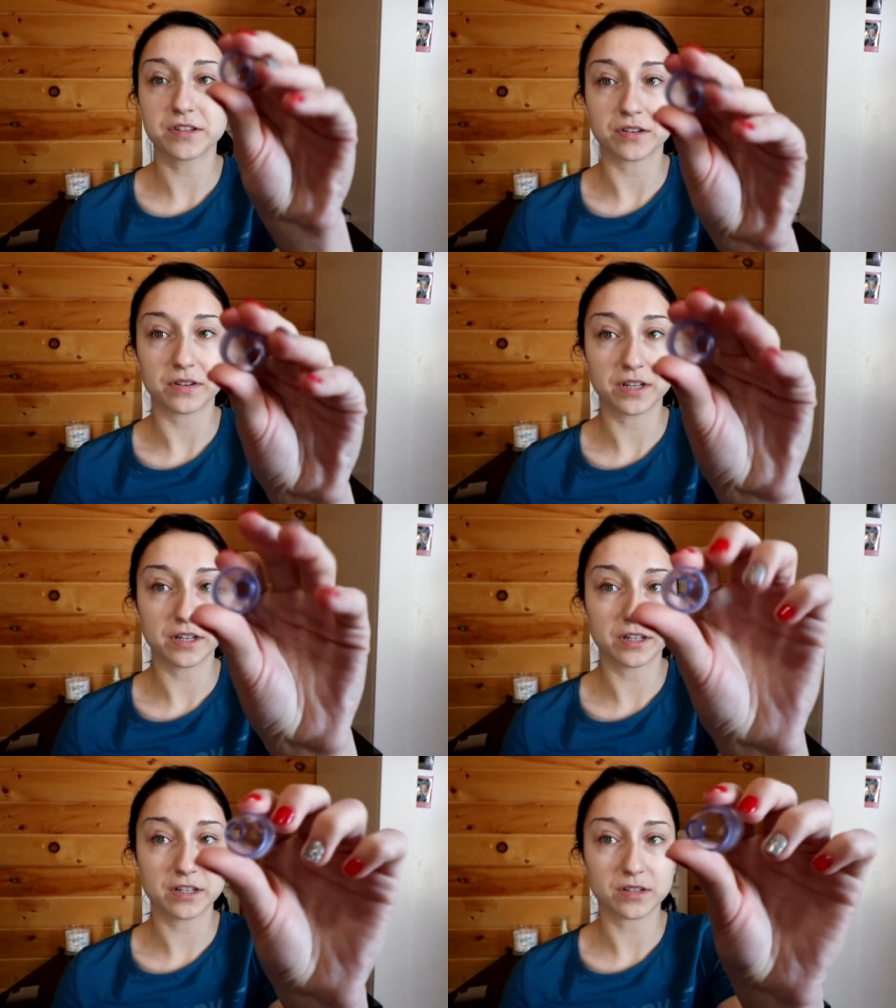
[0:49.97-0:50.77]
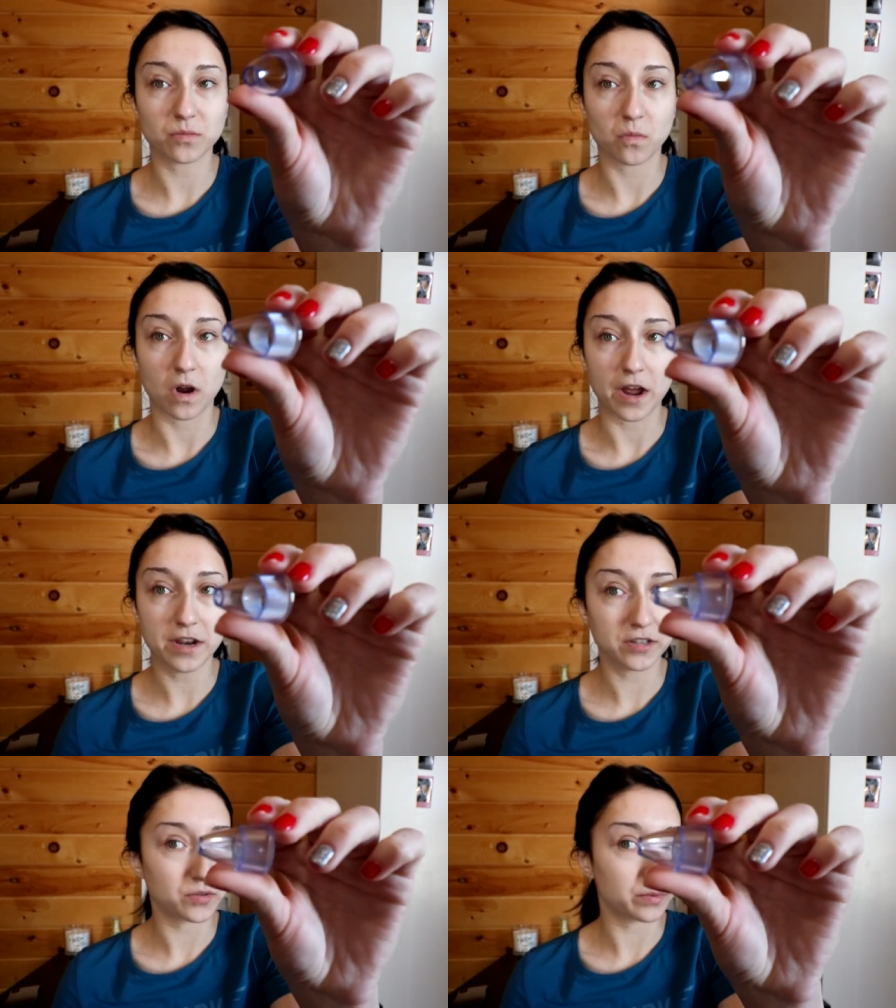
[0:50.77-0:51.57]
So here's one.
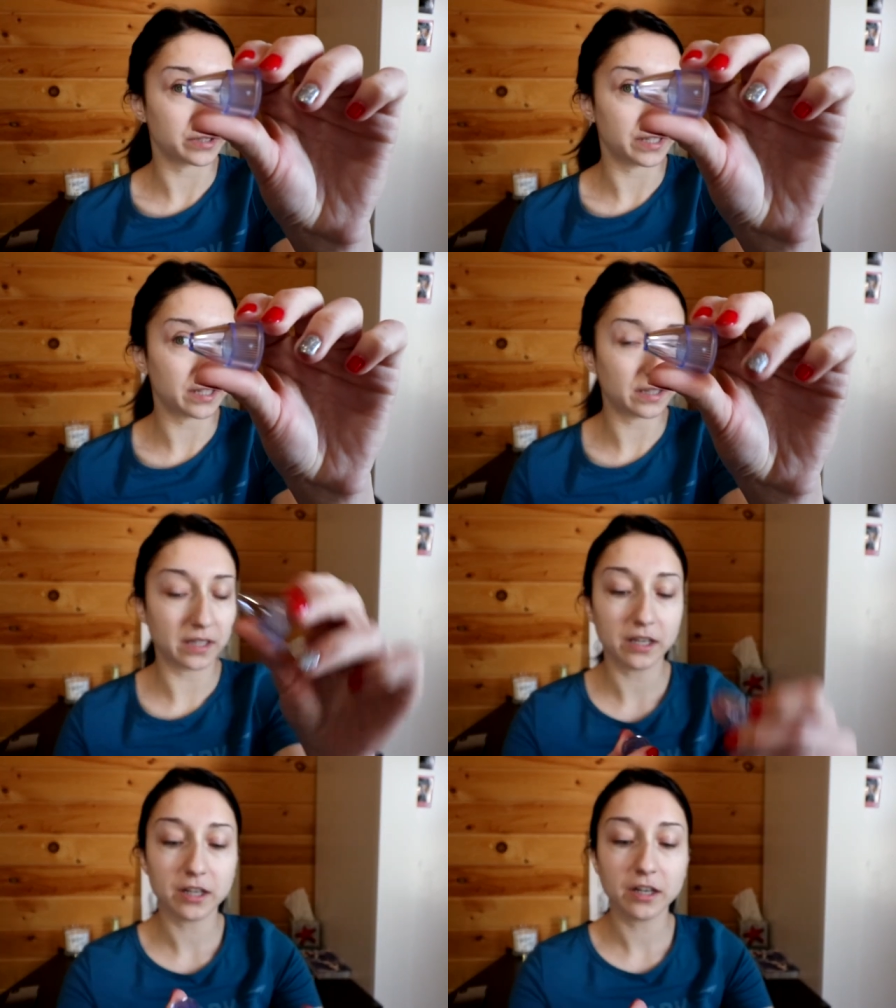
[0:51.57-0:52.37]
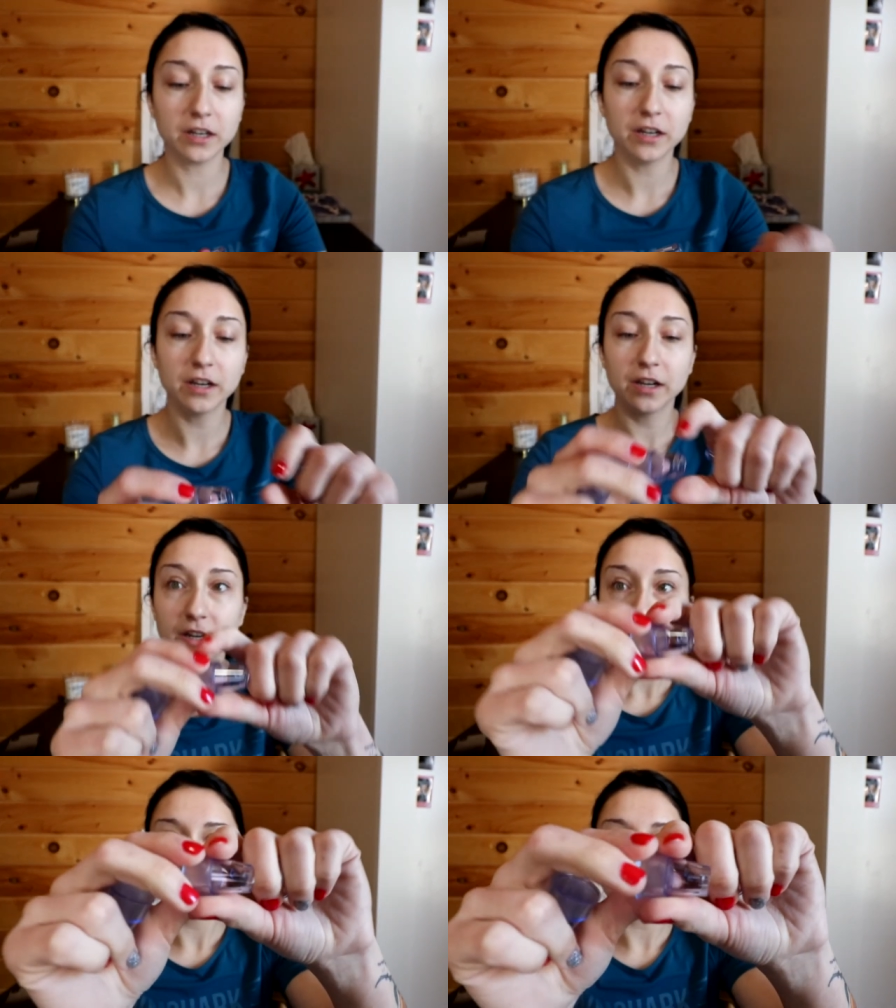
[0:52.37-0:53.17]
It's really clear
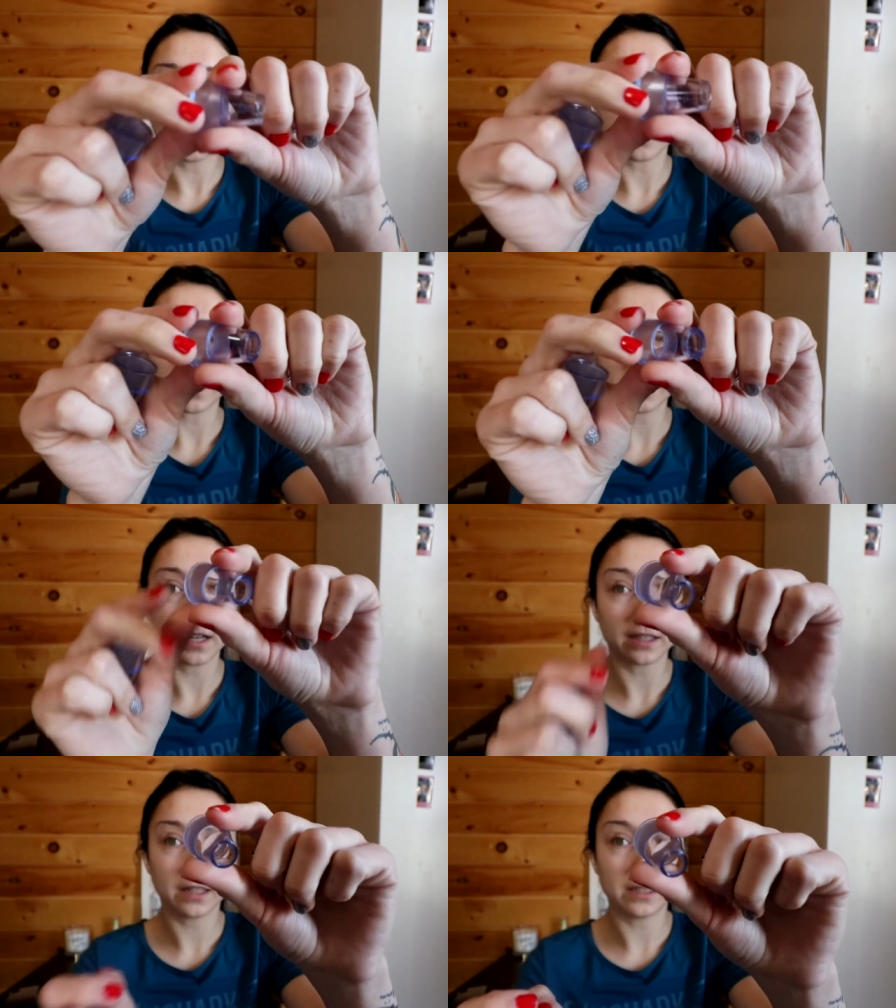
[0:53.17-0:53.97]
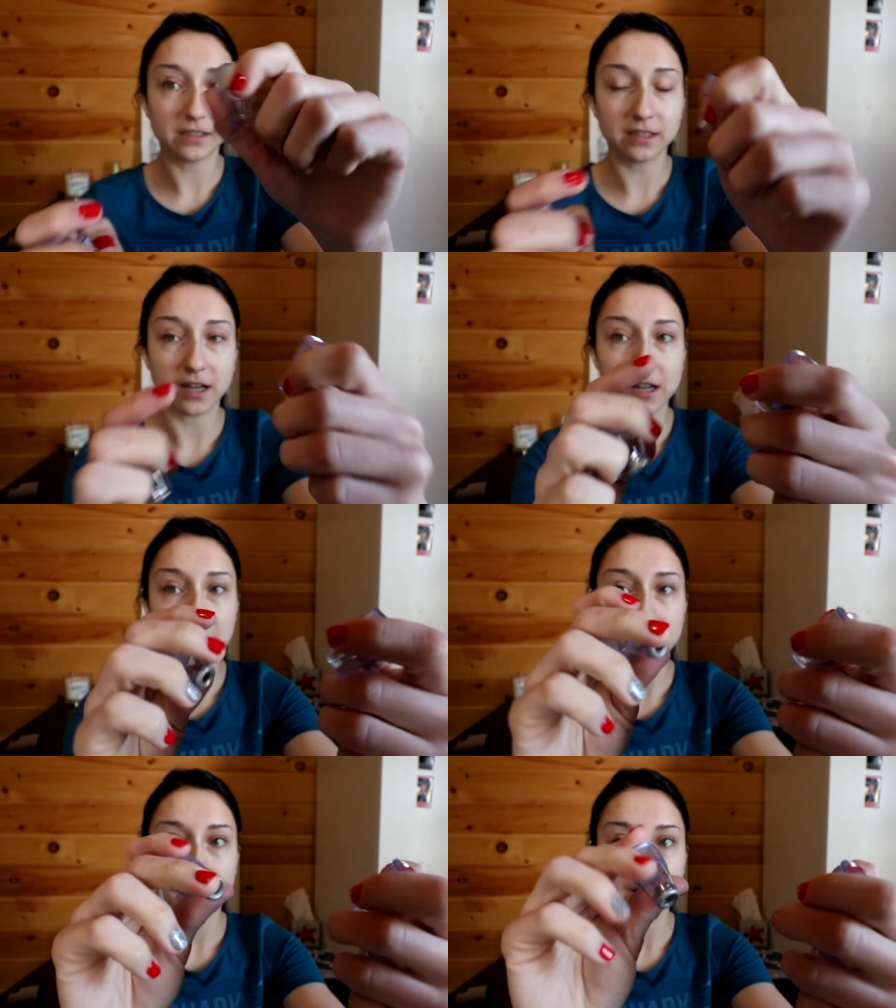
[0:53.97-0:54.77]
here's the second, and
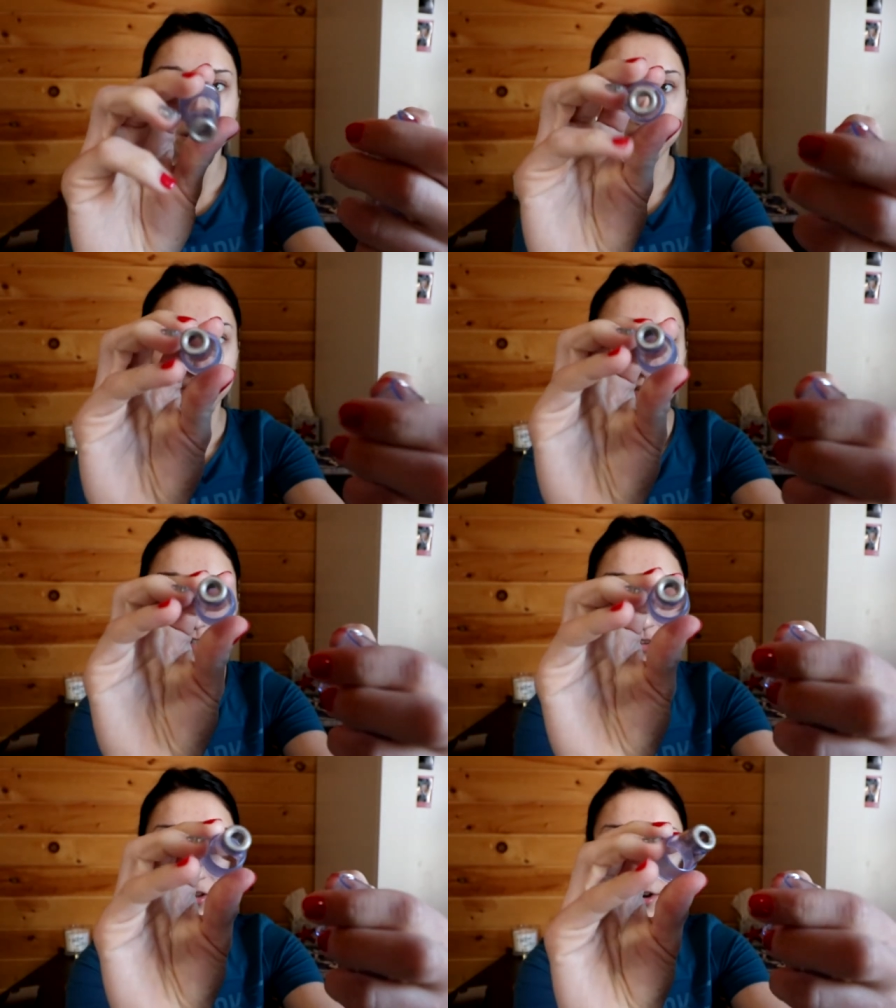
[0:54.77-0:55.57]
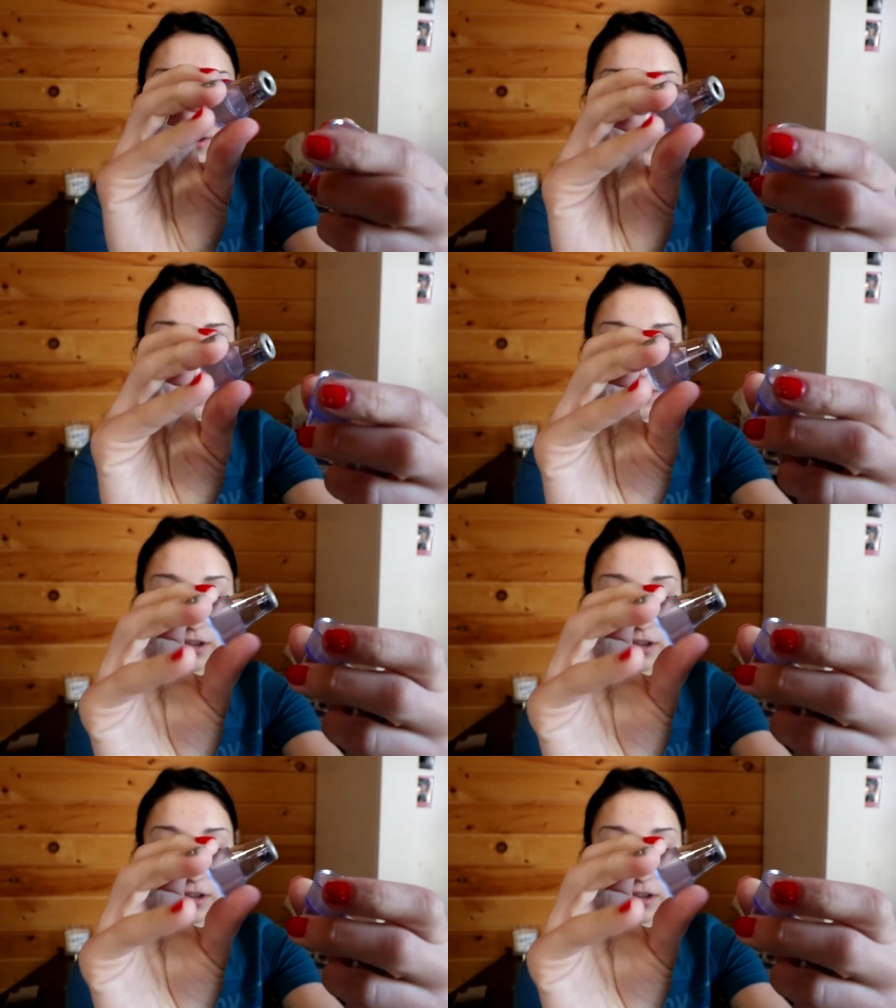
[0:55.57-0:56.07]
then here's the third.